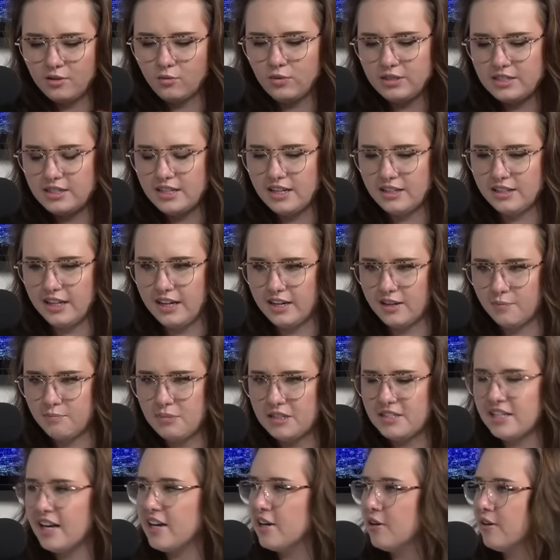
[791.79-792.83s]
what's that, like
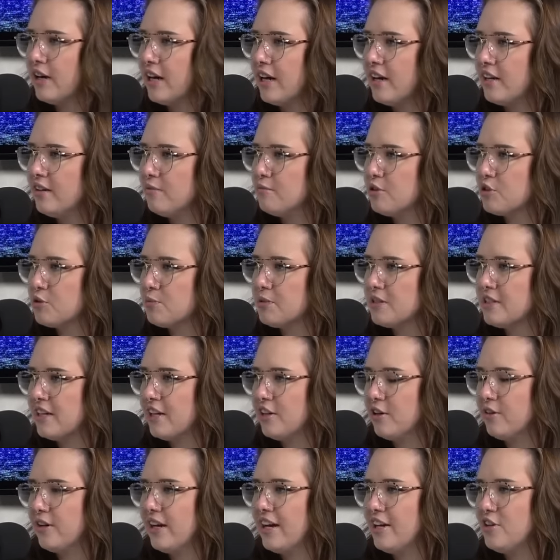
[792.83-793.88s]
Potato Head, Mr.
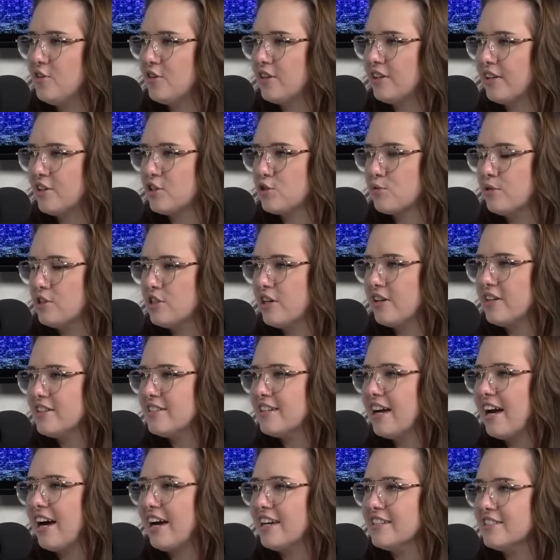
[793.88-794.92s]
Potato Head? You can like switch out
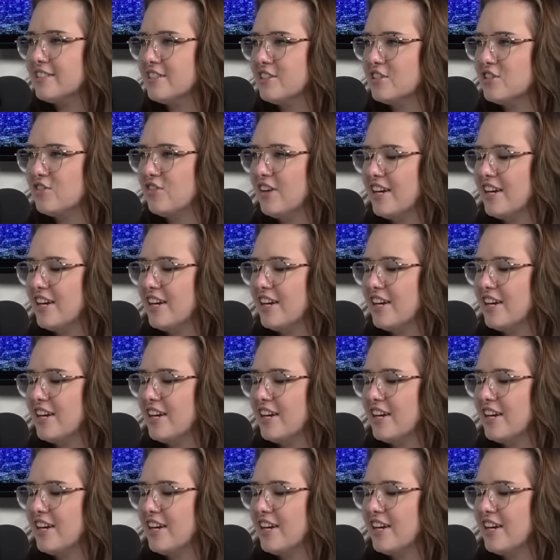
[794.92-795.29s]
his eyes and his